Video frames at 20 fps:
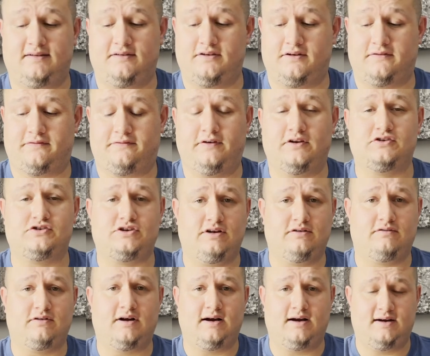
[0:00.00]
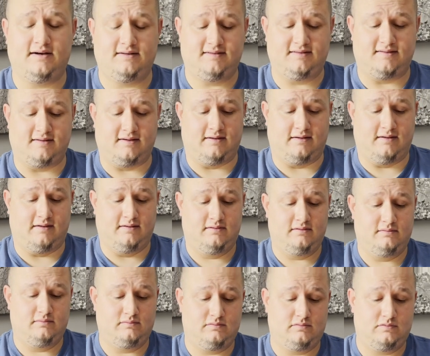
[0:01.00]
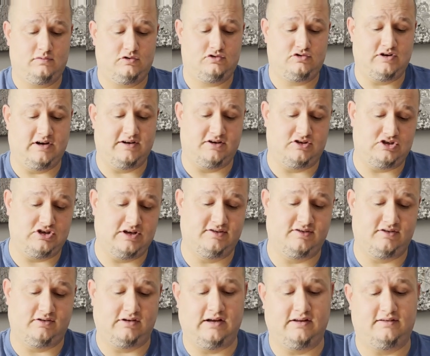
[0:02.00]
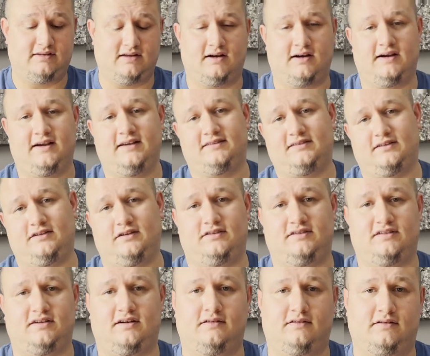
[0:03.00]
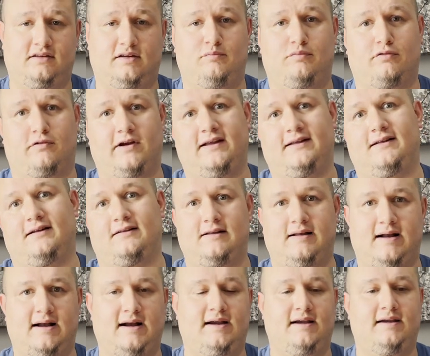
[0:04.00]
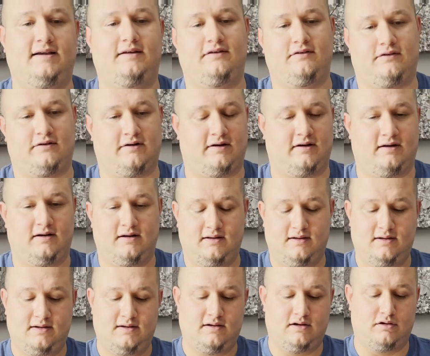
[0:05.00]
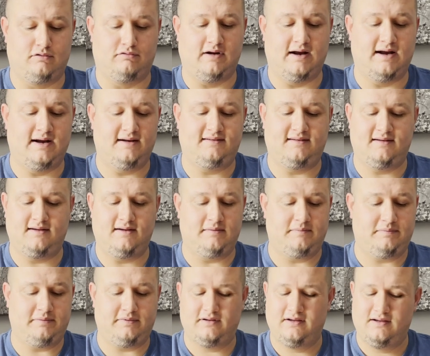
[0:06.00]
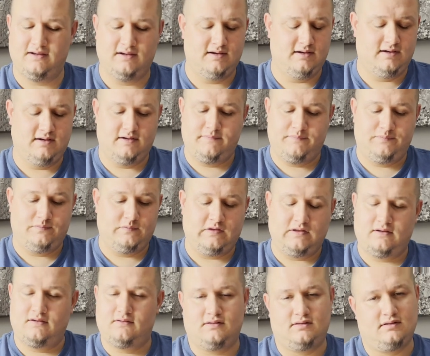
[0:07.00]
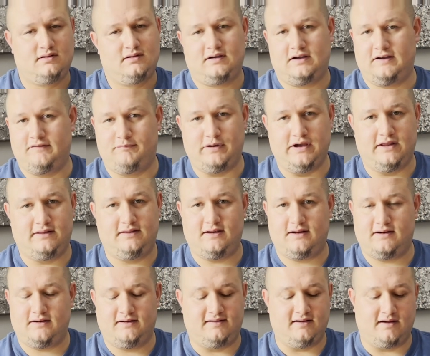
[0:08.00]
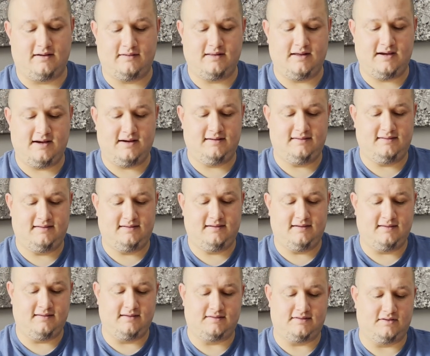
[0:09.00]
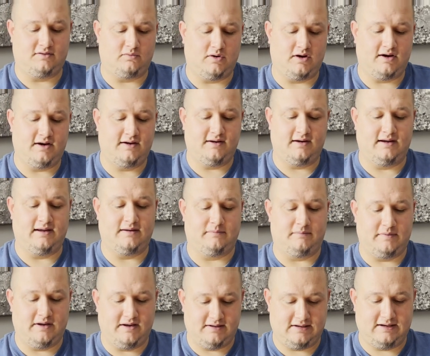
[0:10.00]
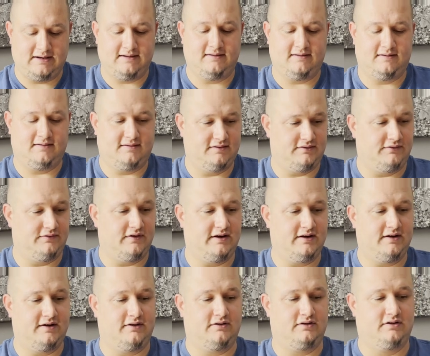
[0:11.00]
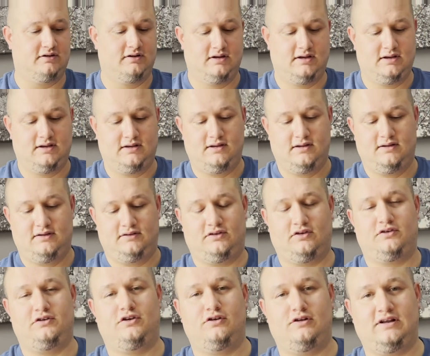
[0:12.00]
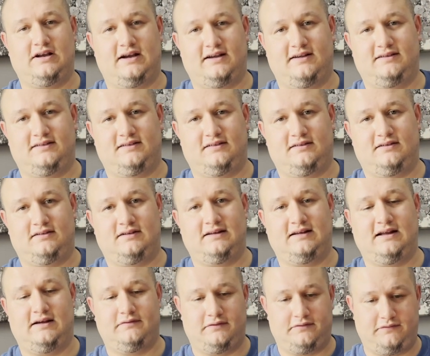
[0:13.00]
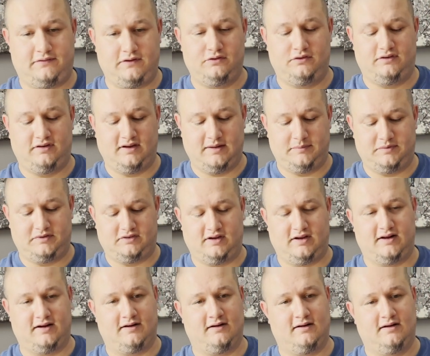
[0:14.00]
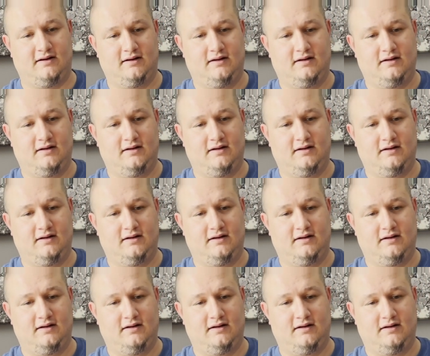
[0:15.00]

on your fishing rods and trying to chisel out the ice and you suddenly break a guide or a rod tip. I've been there, done that, and this is why I am making this video, so you guys can have a few tips here